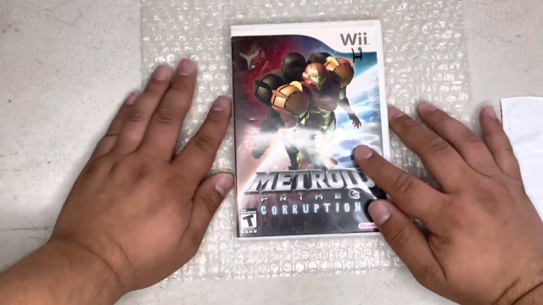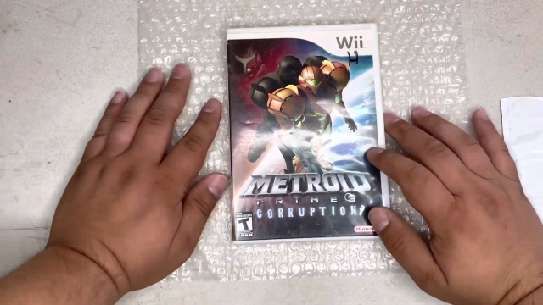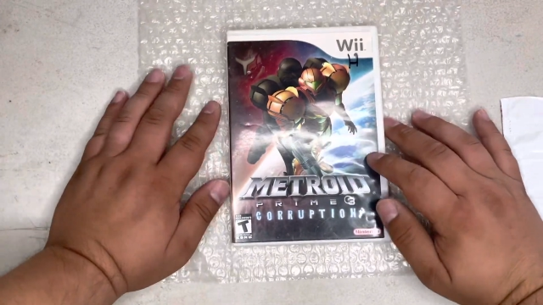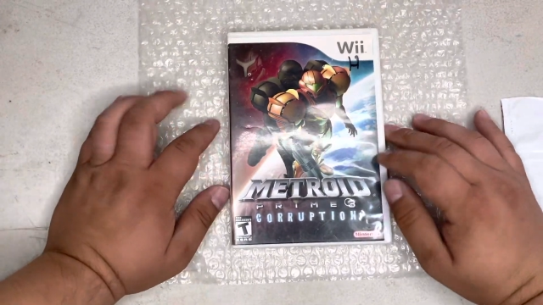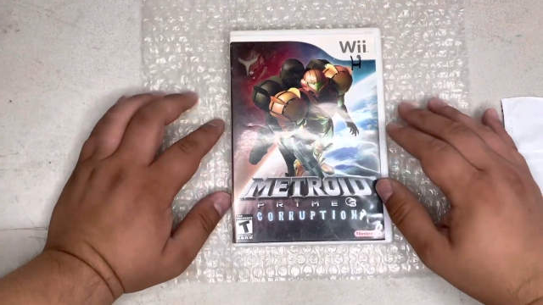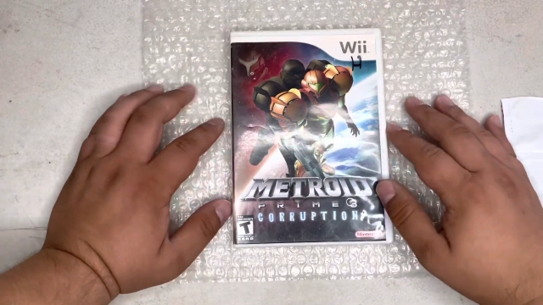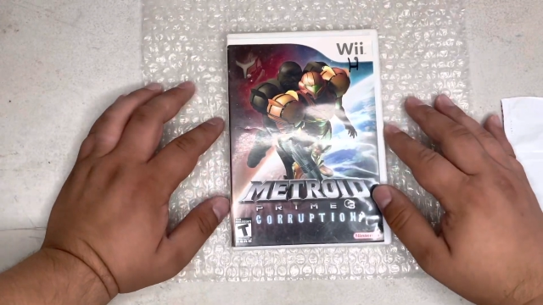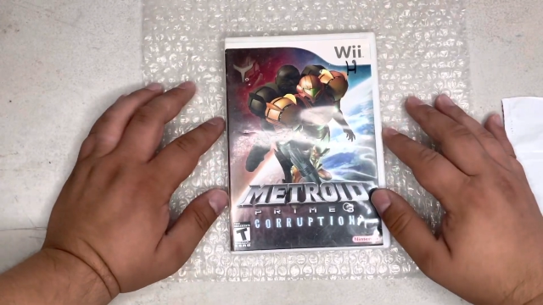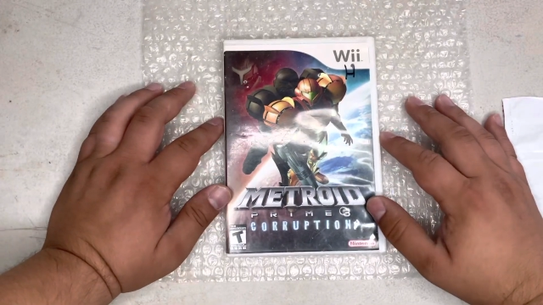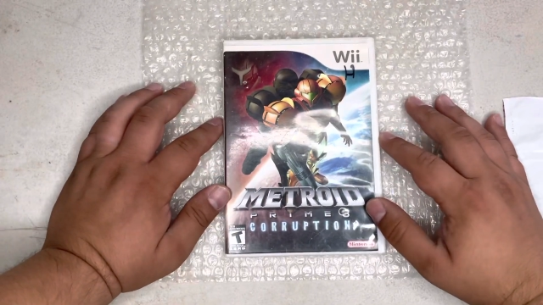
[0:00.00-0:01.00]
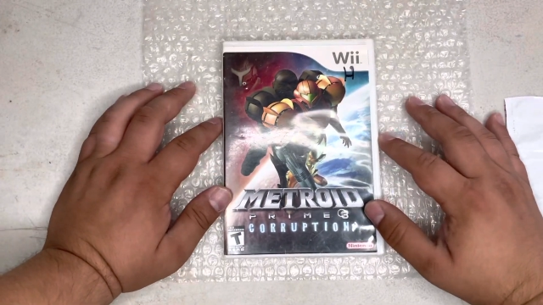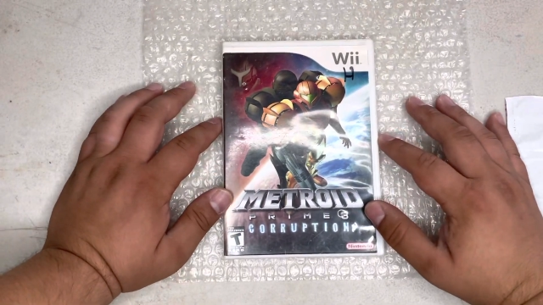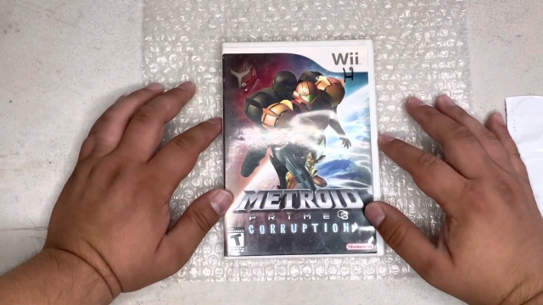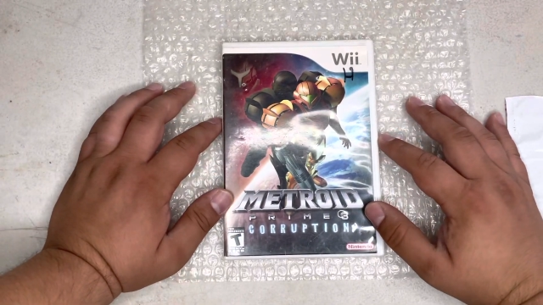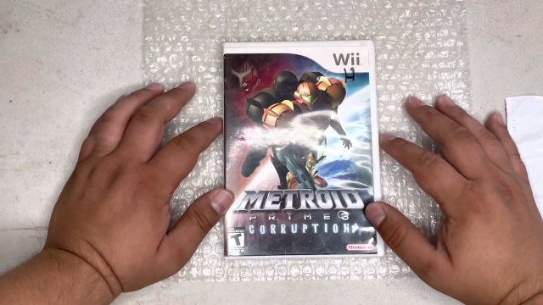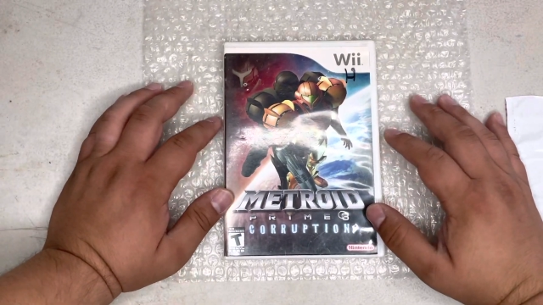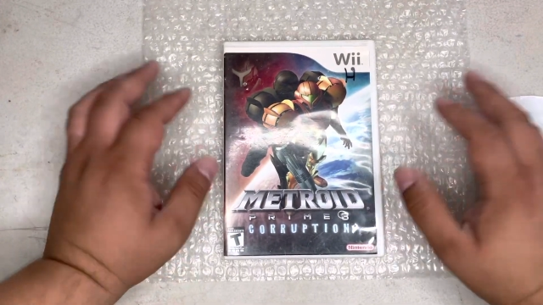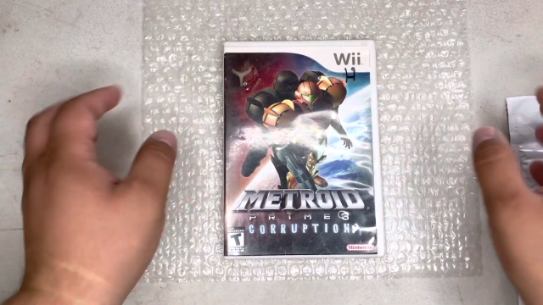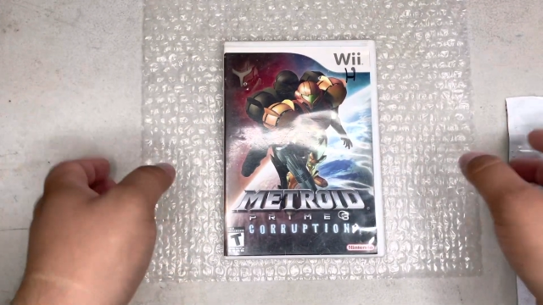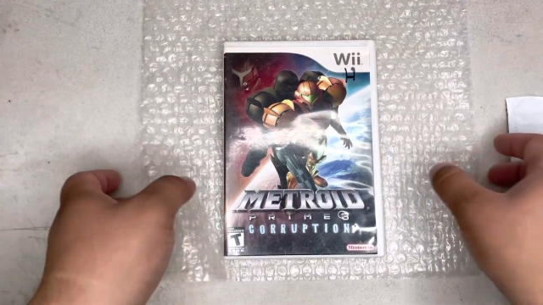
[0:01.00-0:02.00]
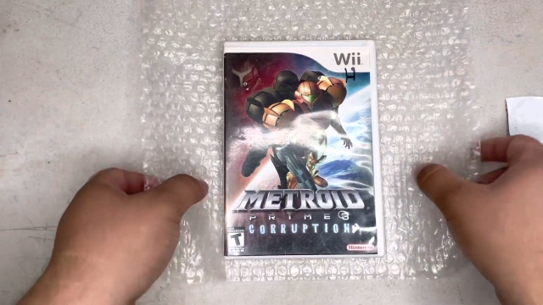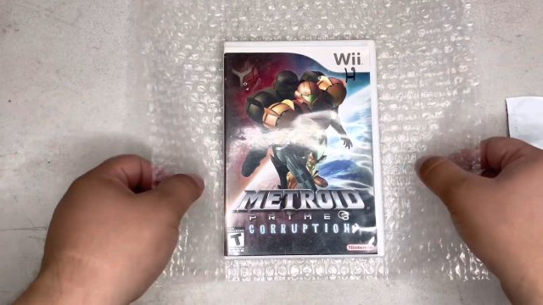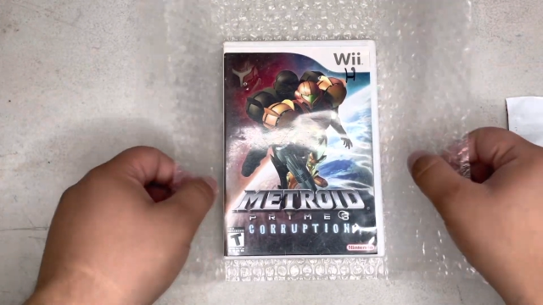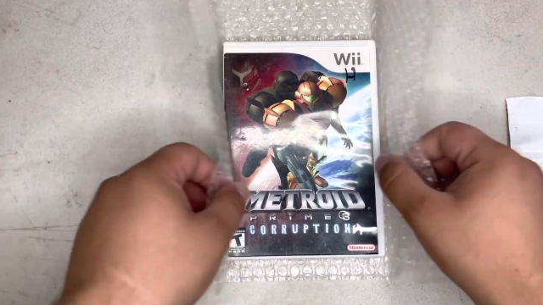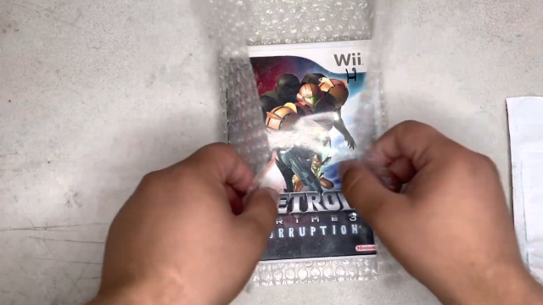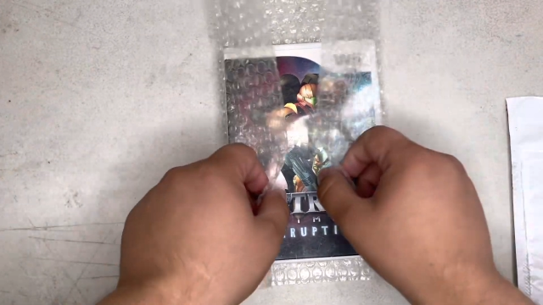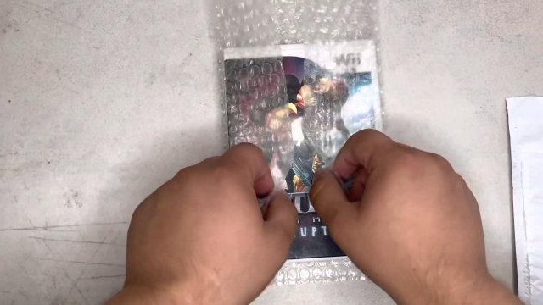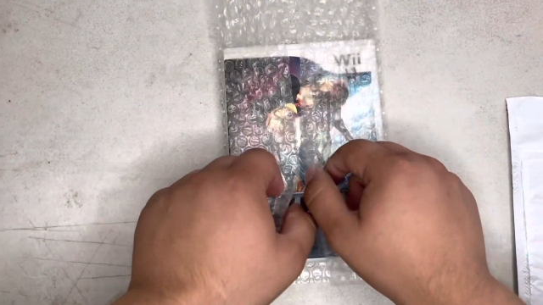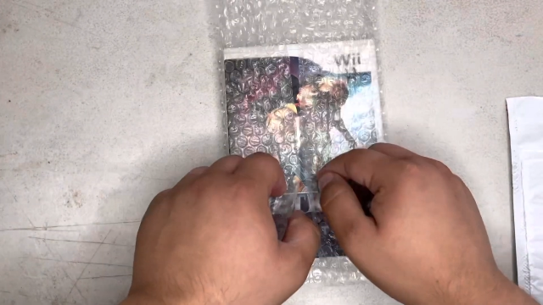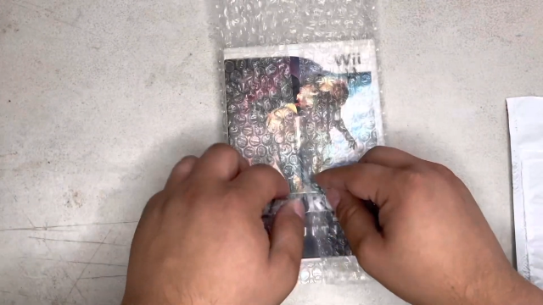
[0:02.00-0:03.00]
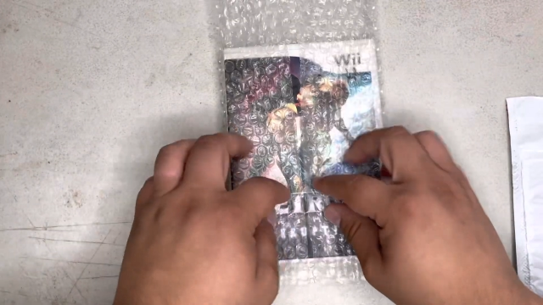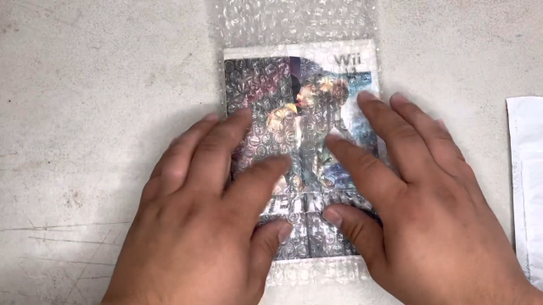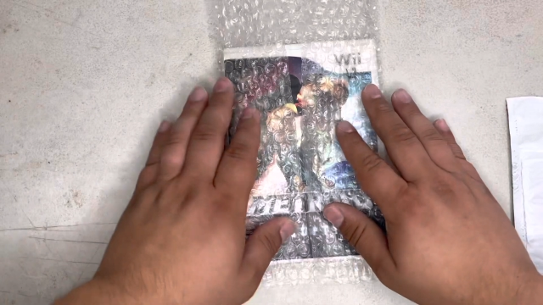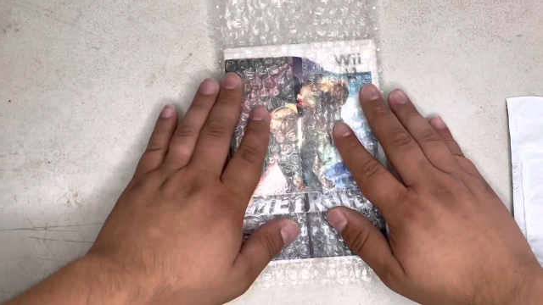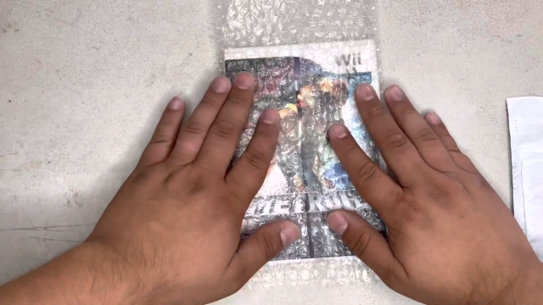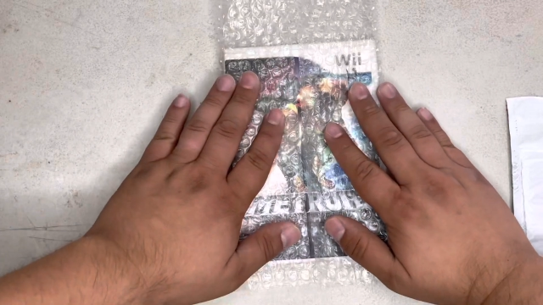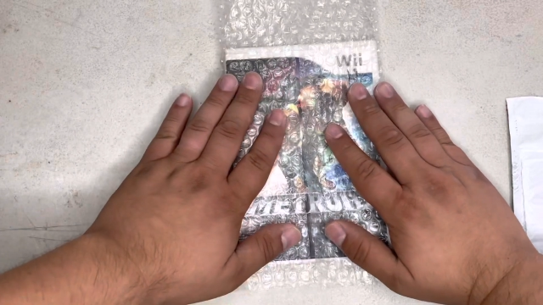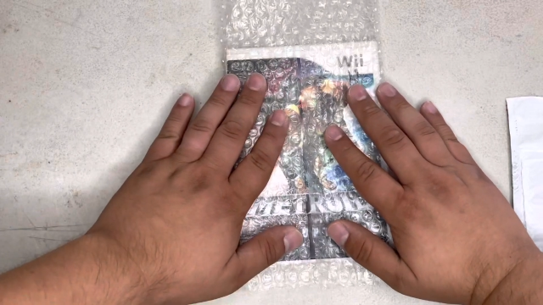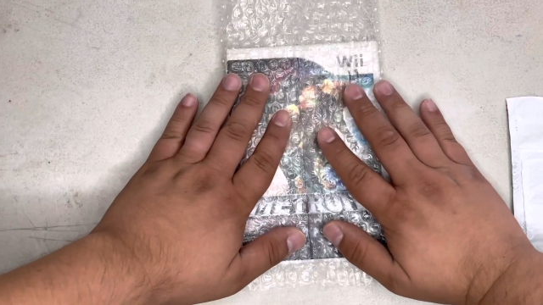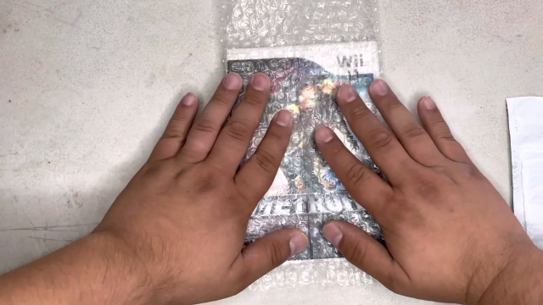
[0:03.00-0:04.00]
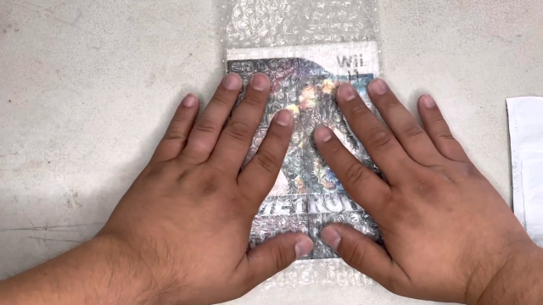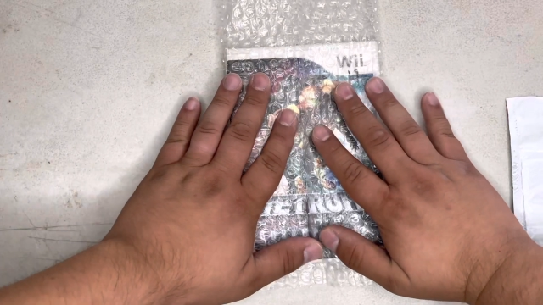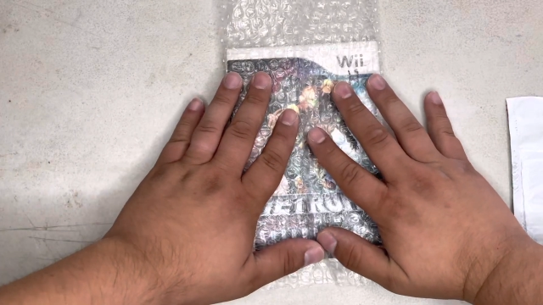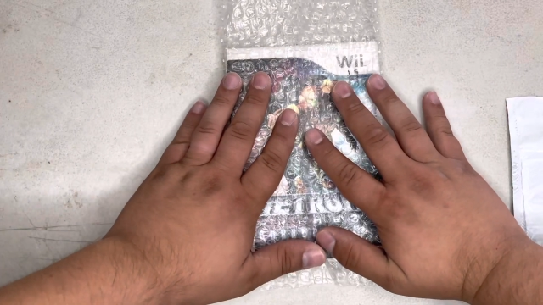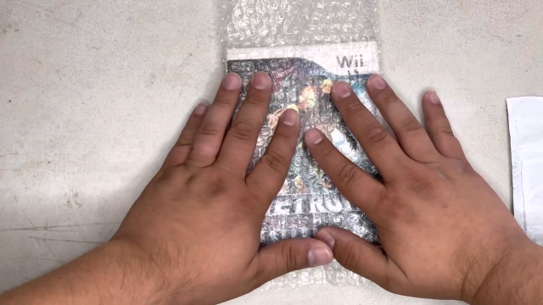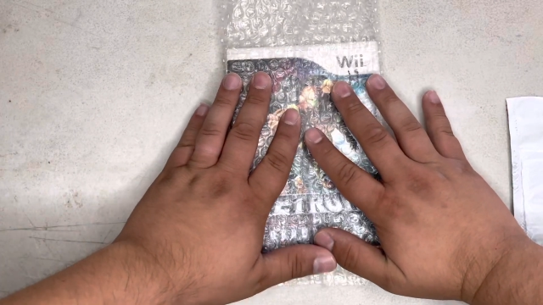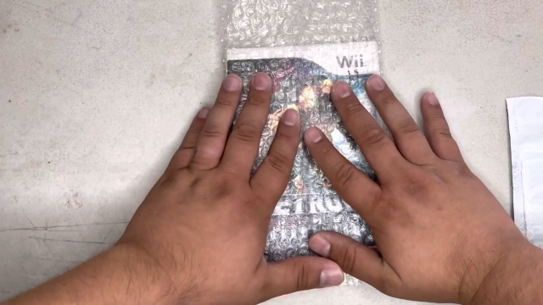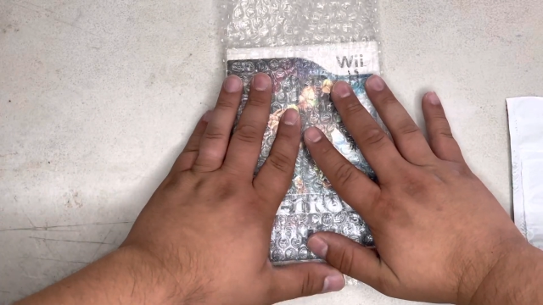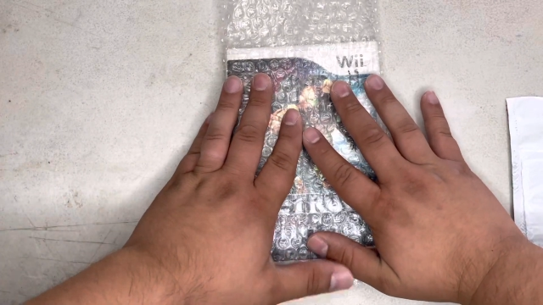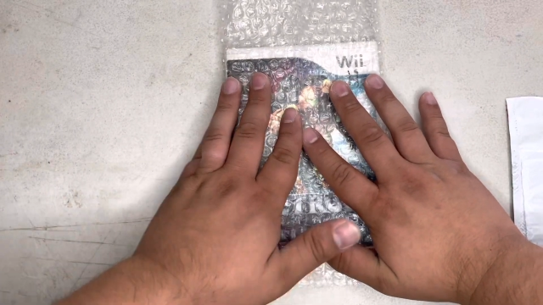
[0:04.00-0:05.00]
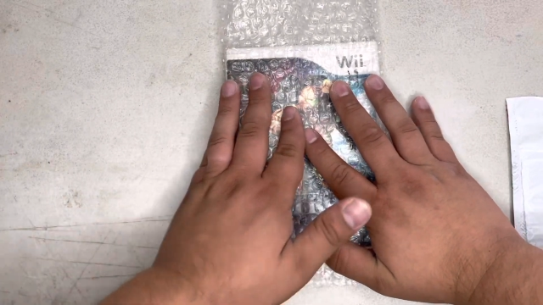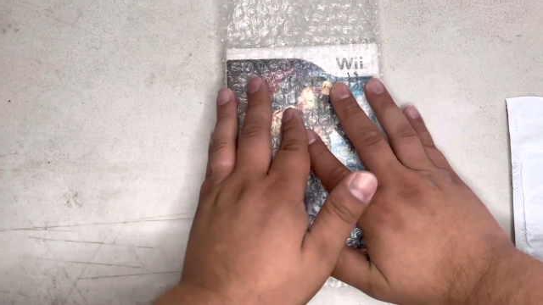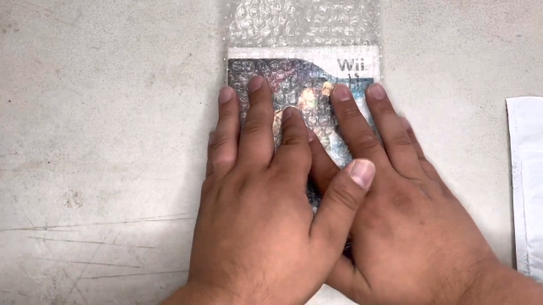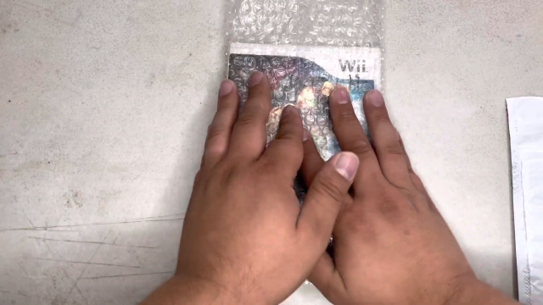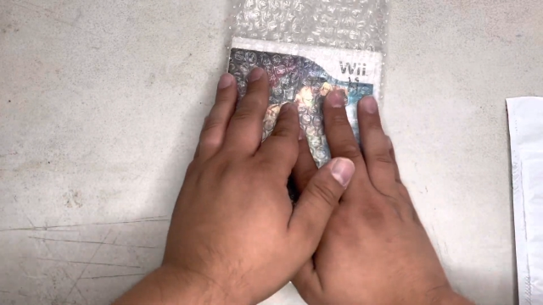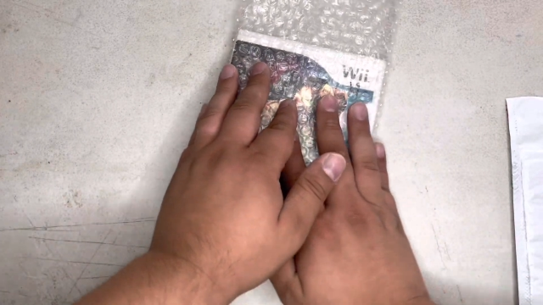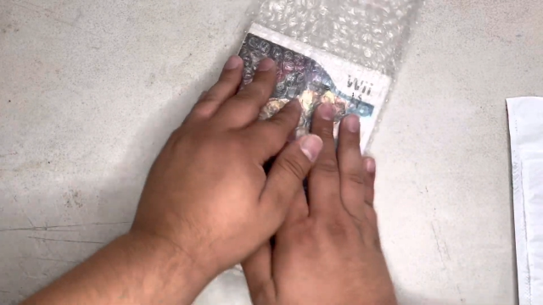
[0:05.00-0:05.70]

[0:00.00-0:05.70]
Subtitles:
(no speaker visible)